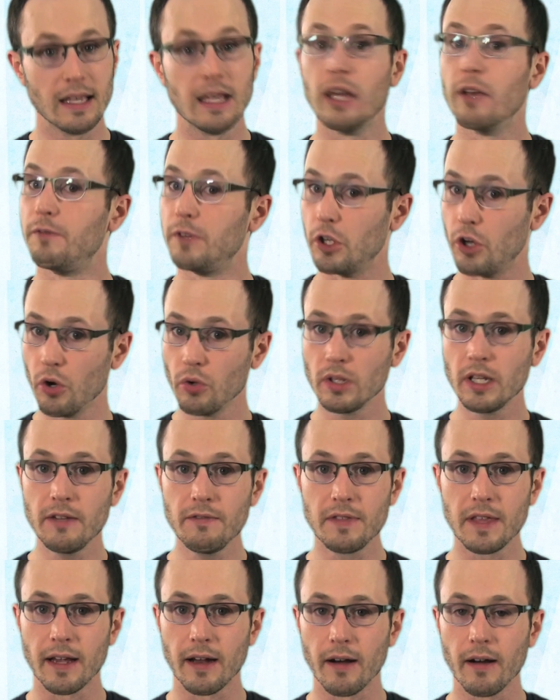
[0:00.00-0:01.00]
If you don't
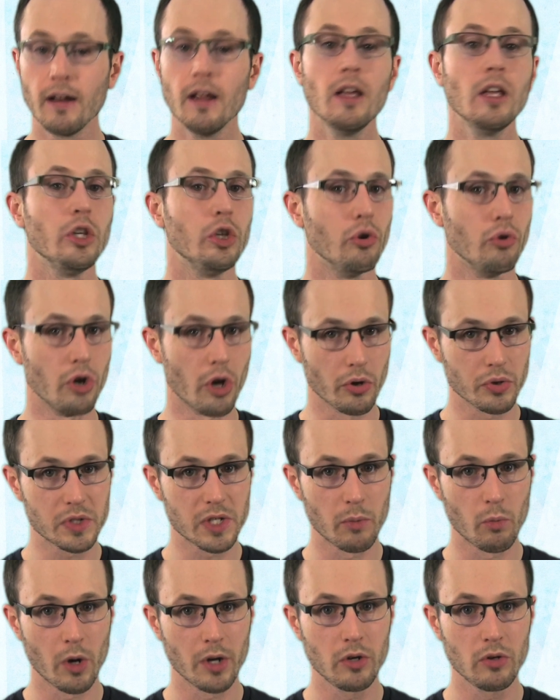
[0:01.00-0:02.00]
live there, you know
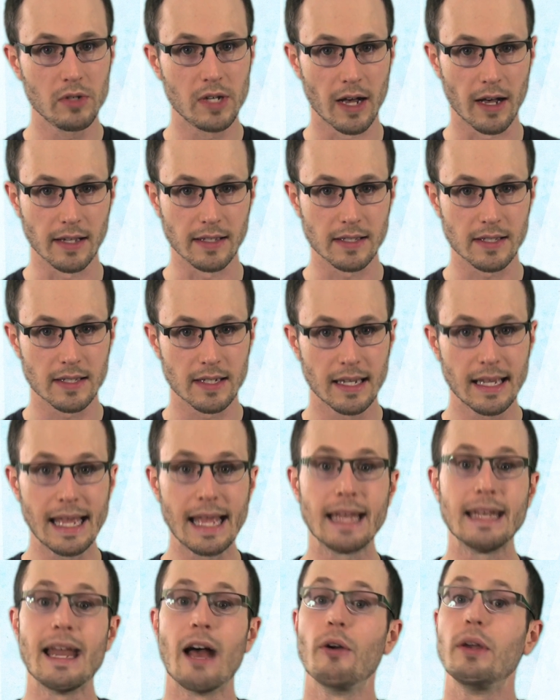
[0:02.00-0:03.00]
someone who does.
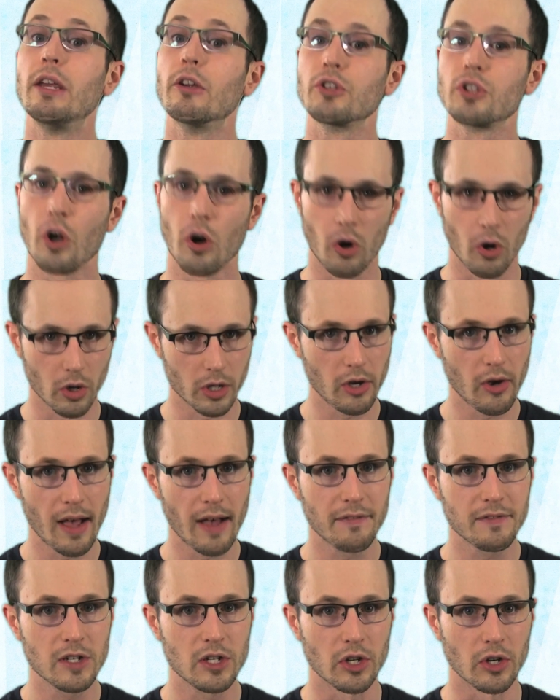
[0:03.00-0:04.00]
Now here's all you
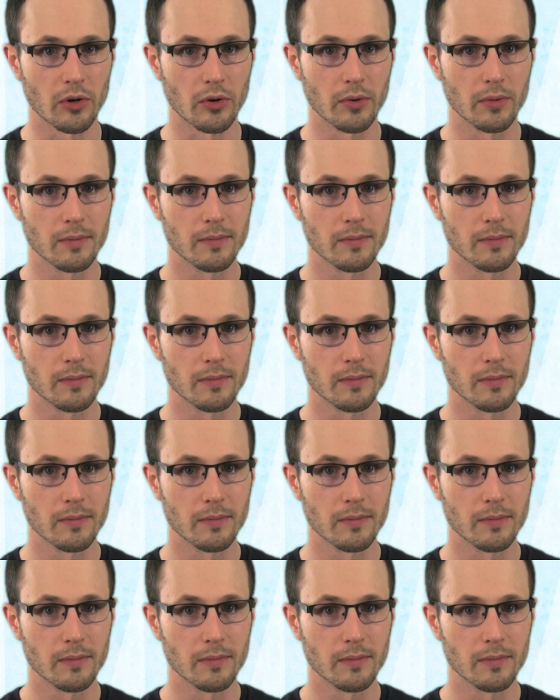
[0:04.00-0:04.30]
have to do.